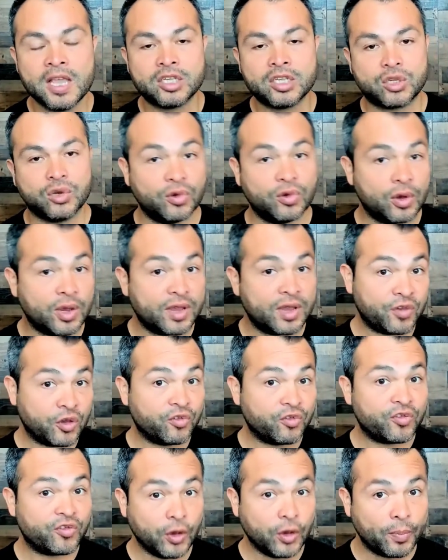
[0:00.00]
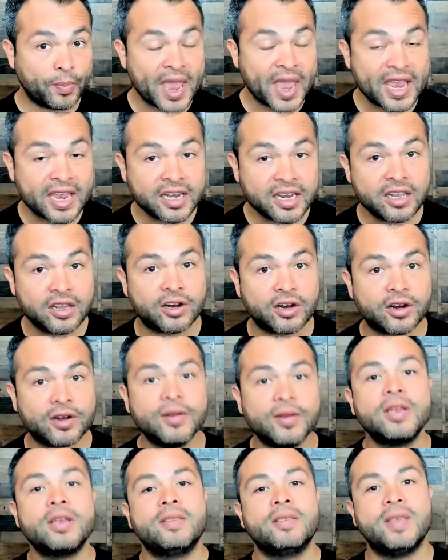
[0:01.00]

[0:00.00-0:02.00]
So, if you feel pain here,